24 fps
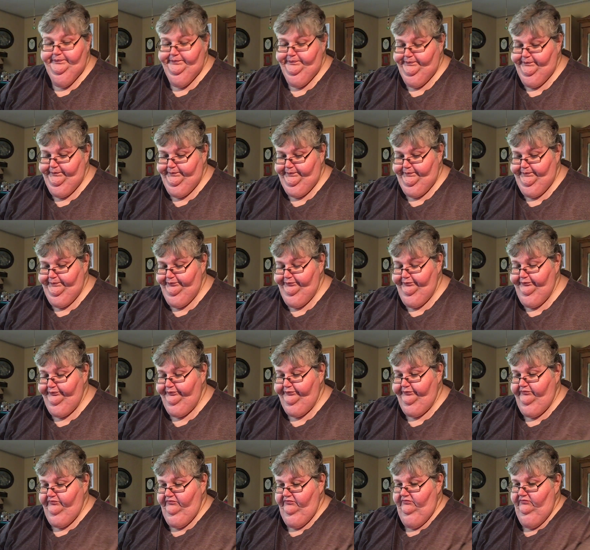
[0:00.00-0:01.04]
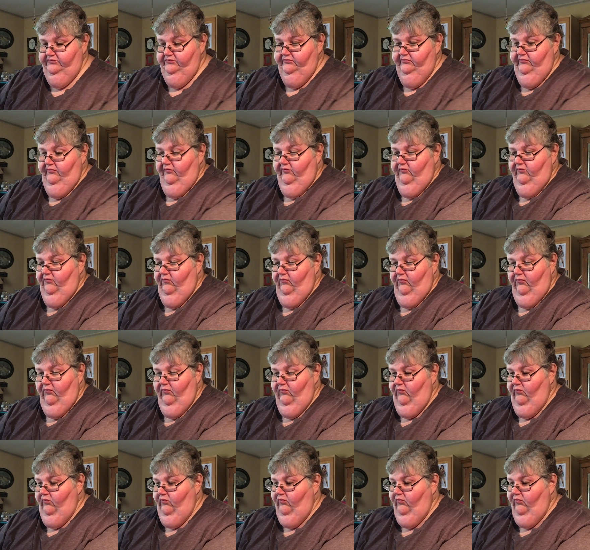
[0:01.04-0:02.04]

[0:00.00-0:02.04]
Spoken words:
[no speech]